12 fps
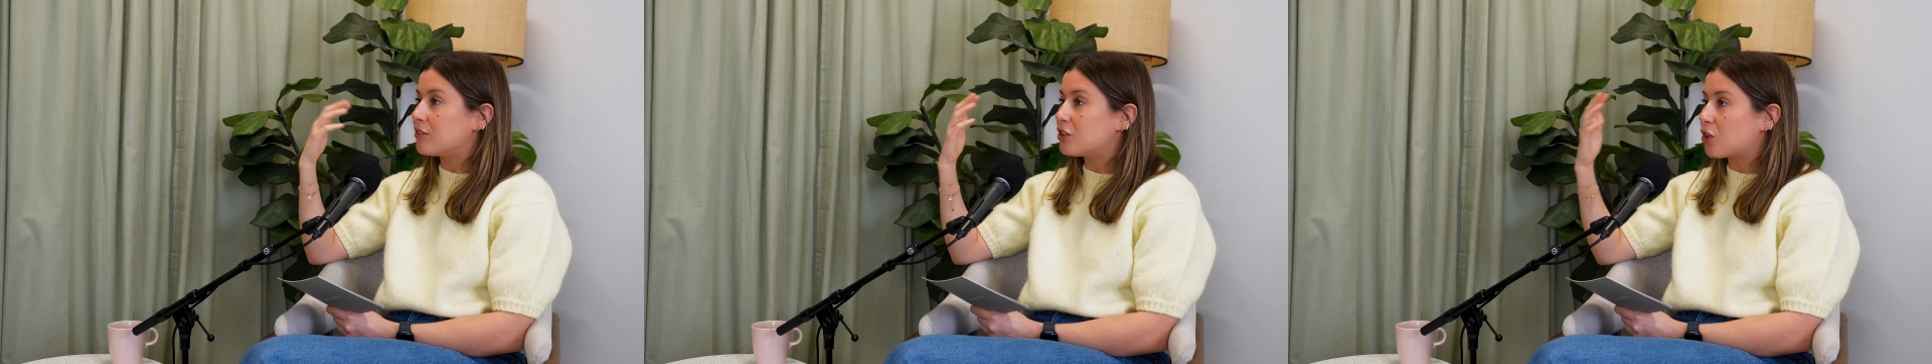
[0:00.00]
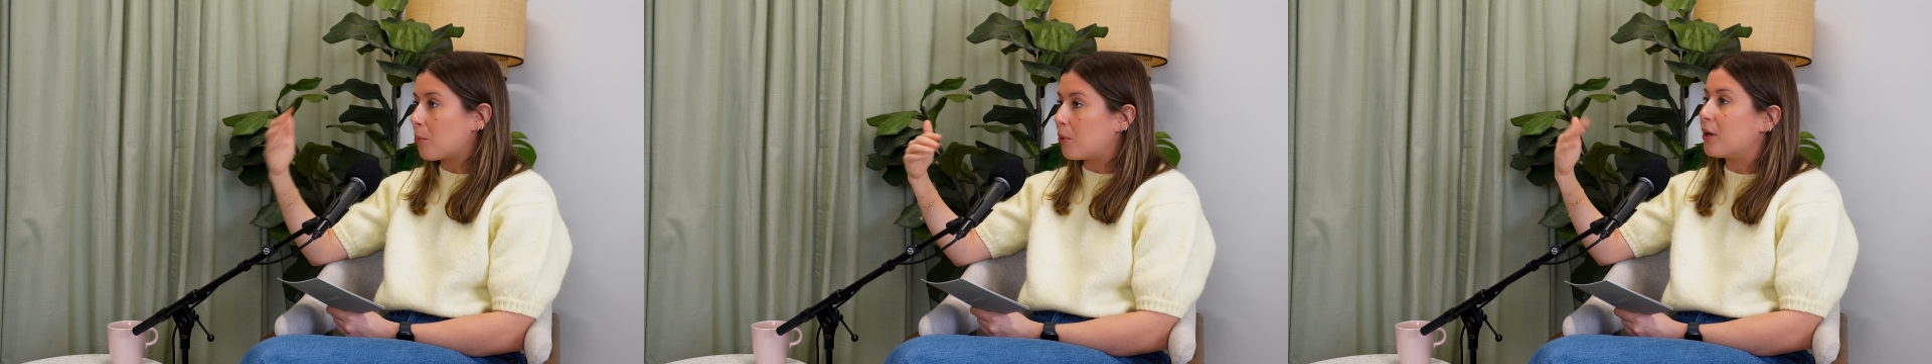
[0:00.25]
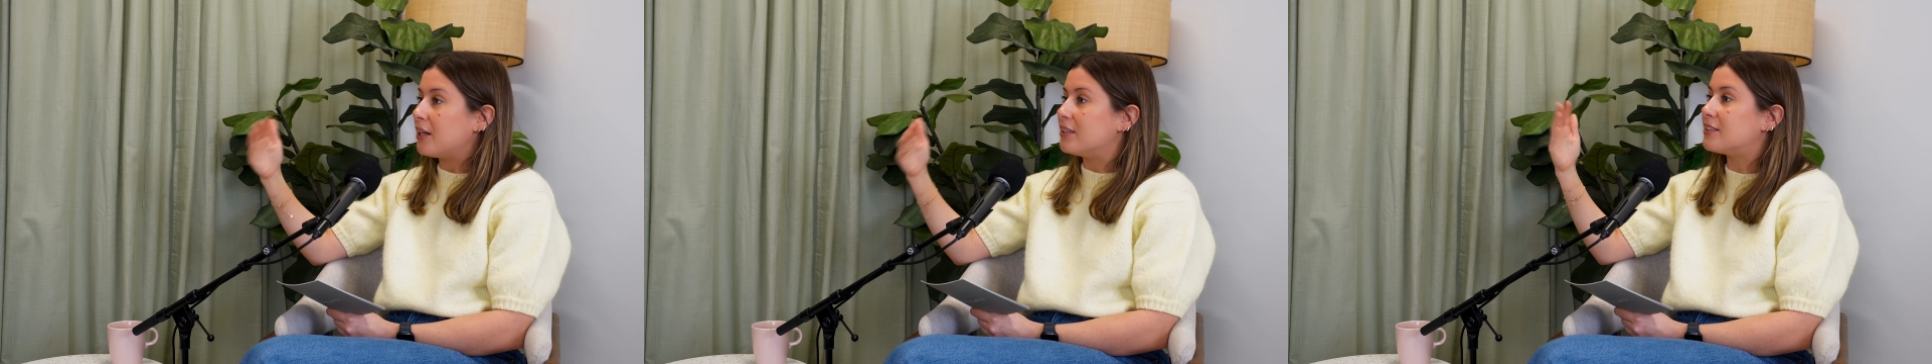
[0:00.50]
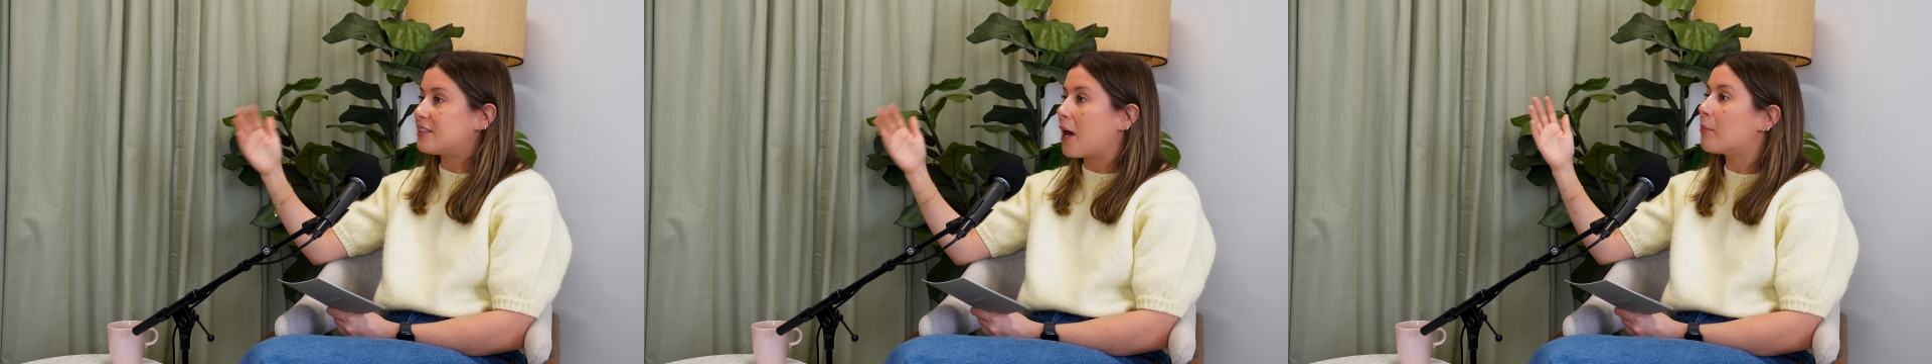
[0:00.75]
start putting in
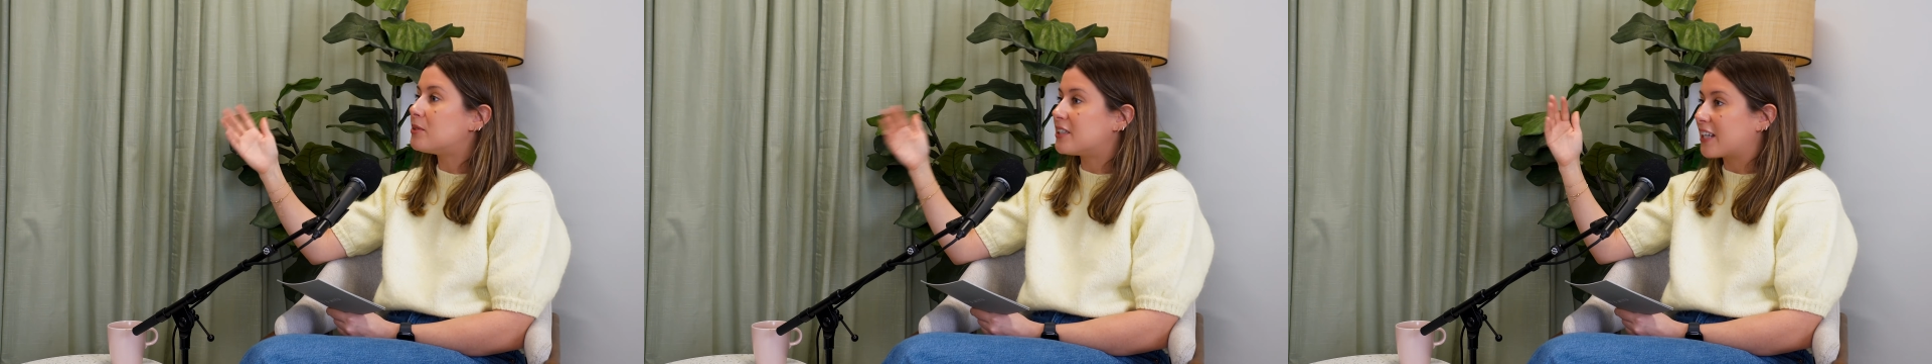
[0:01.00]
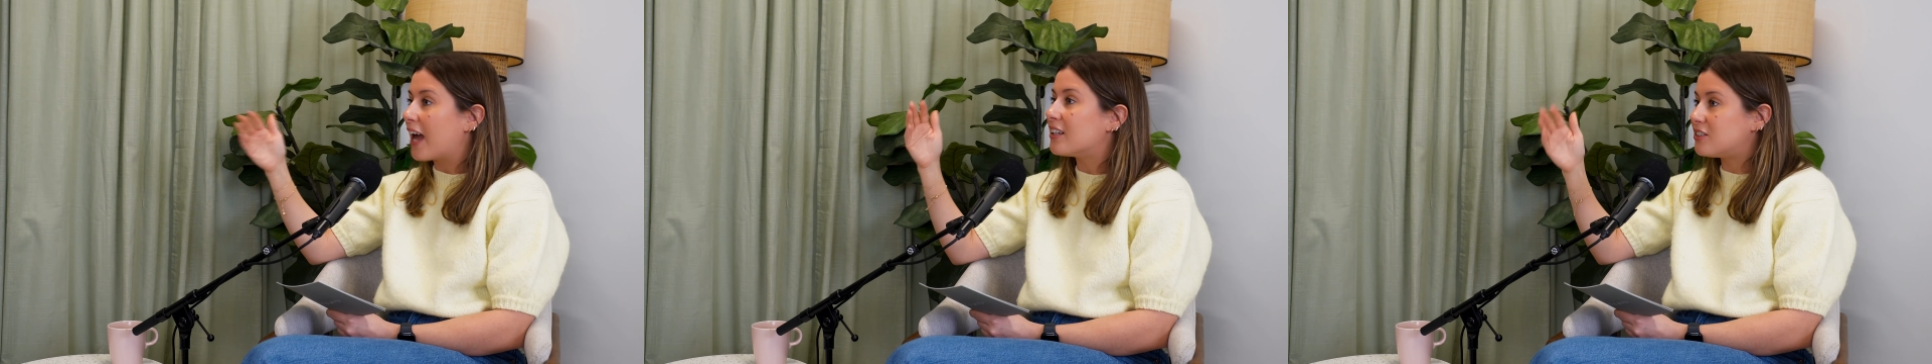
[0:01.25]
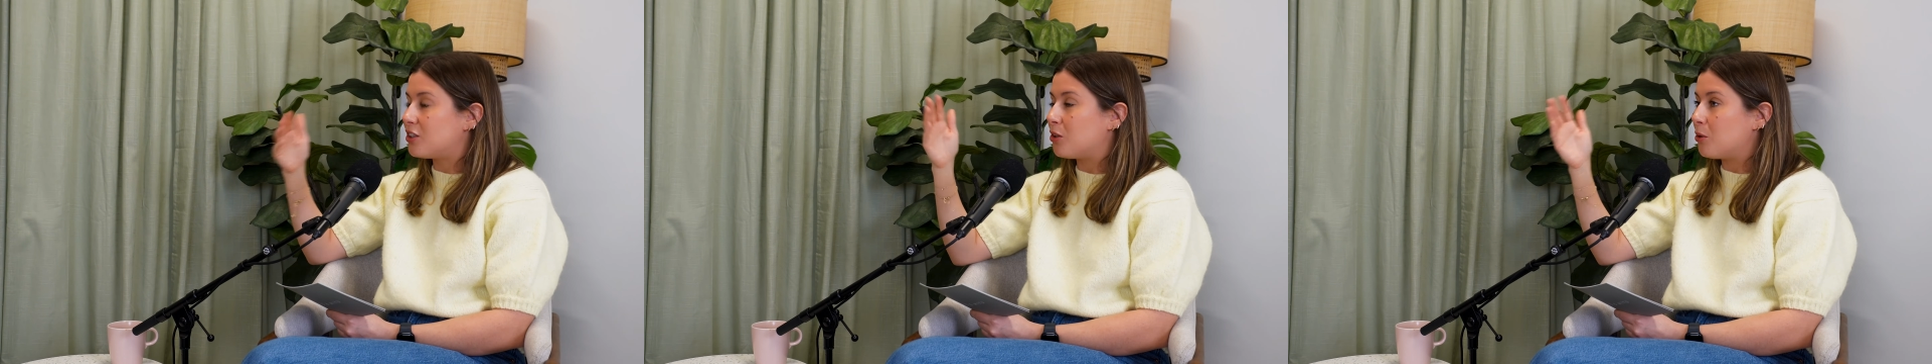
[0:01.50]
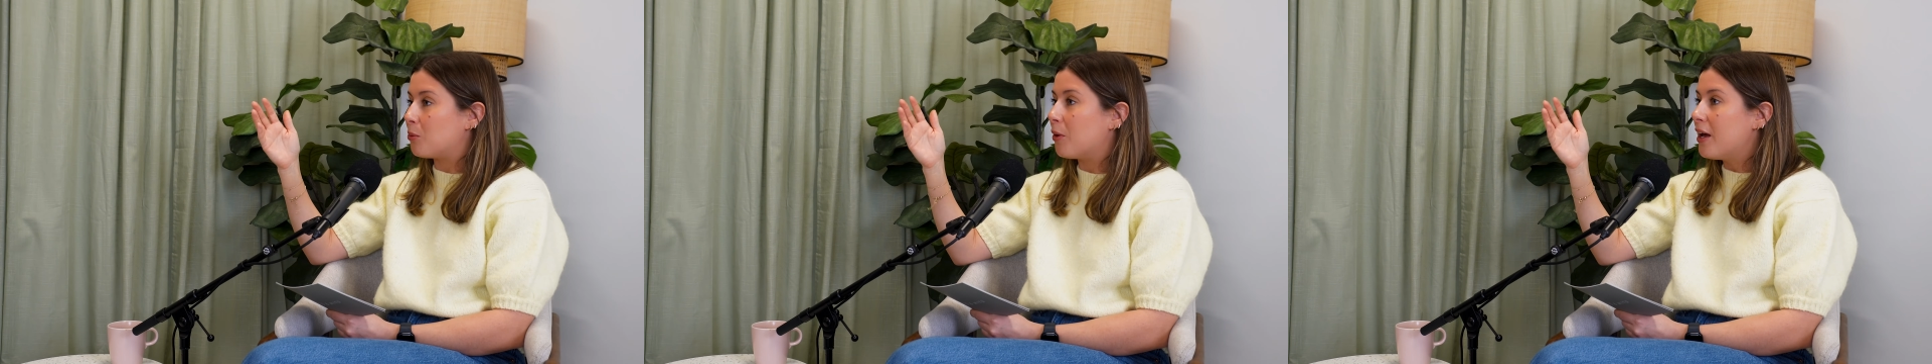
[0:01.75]
steps to get
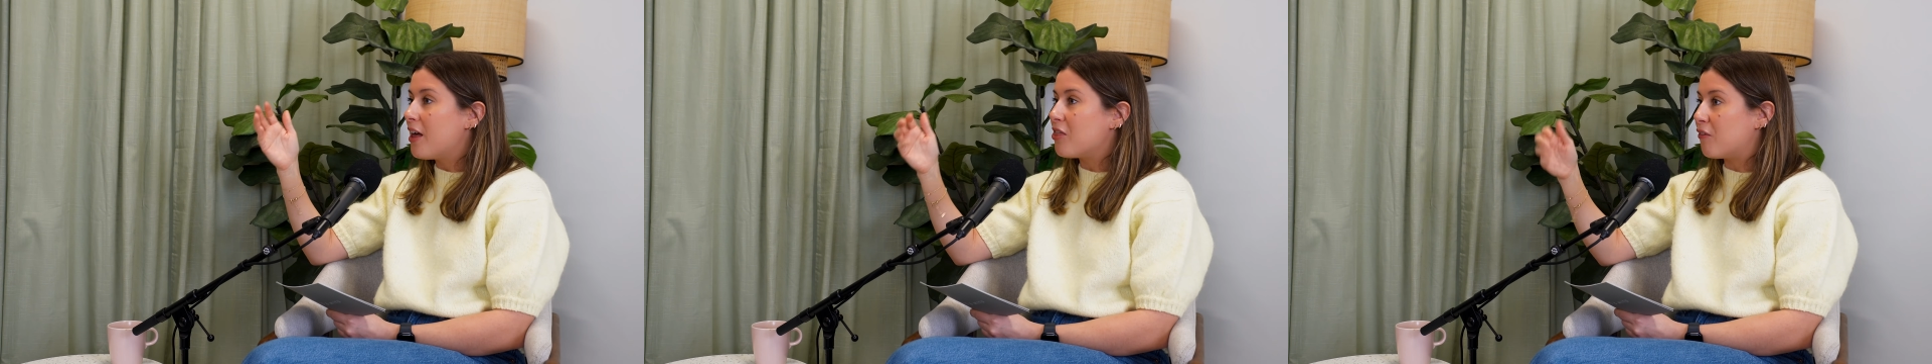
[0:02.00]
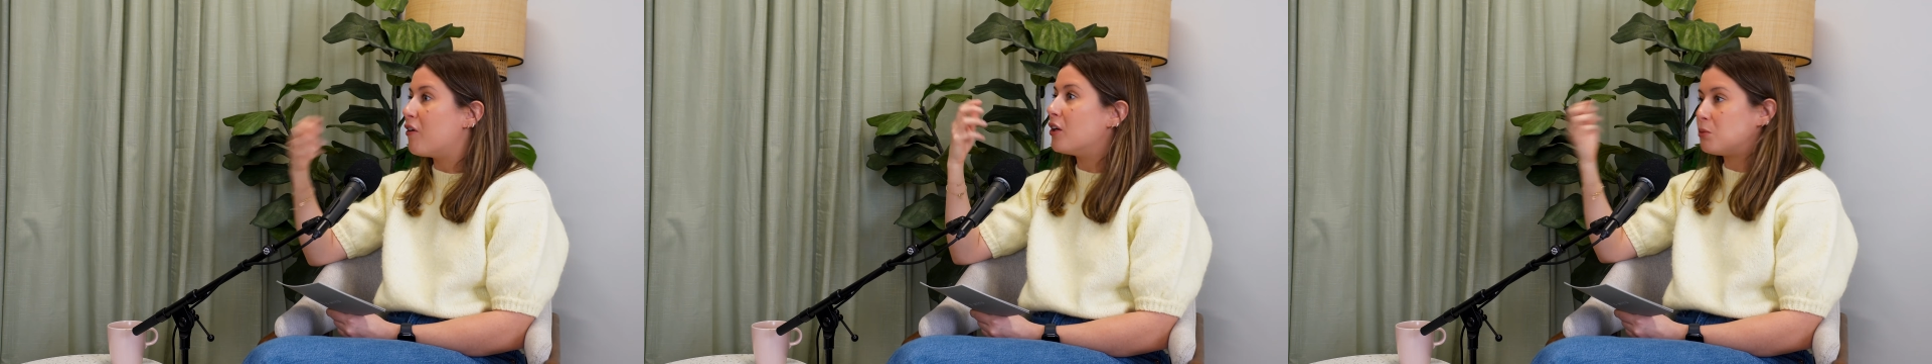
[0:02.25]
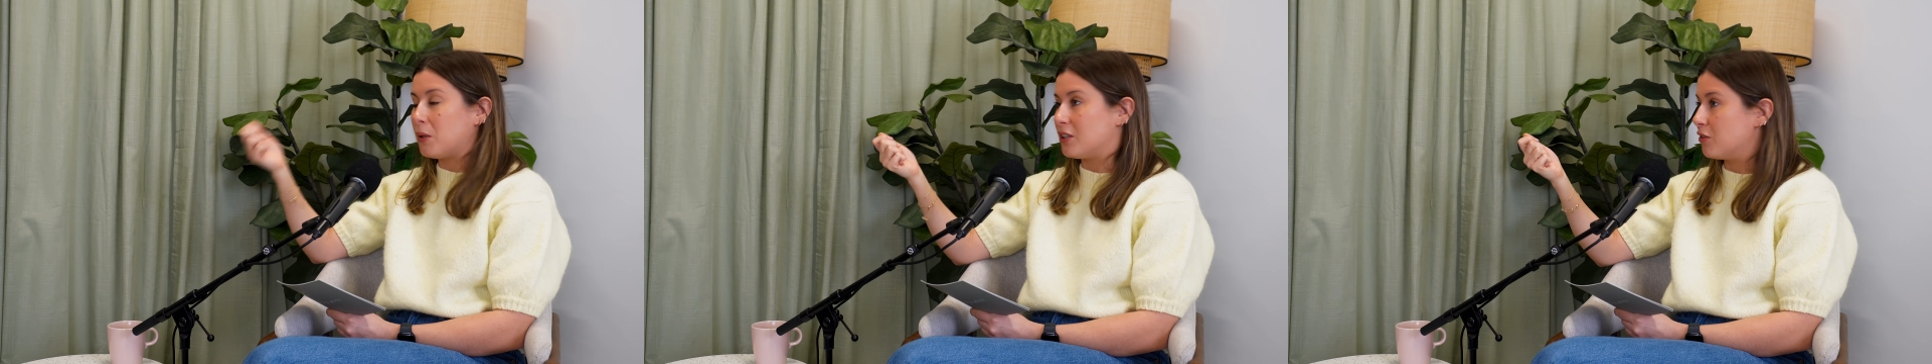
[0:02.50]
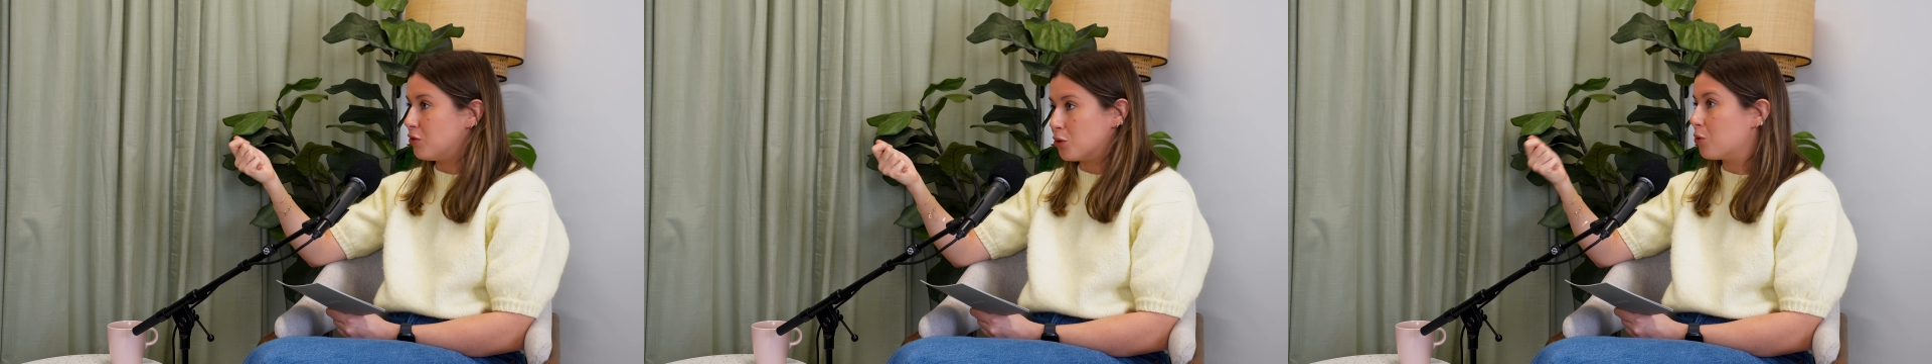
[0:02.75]
to the first piece
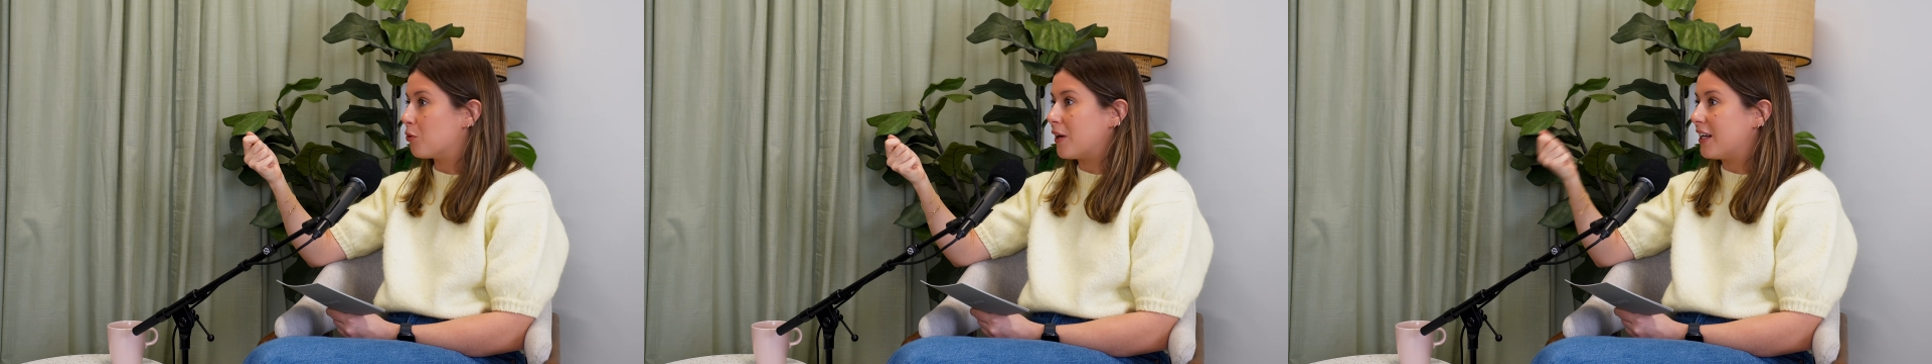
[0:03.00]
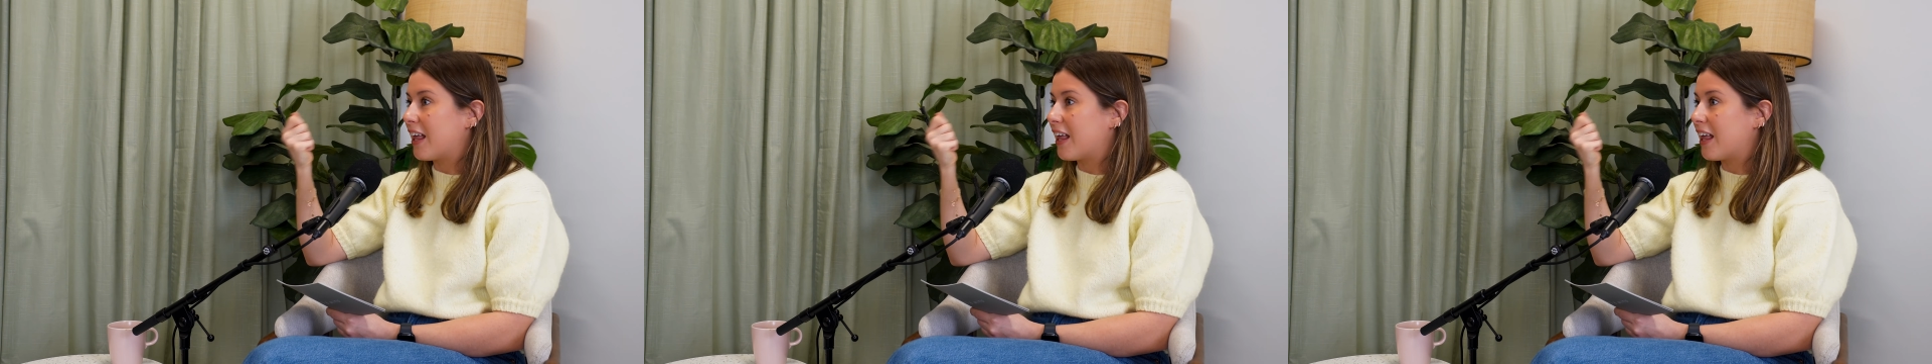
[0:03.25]
of jewelry,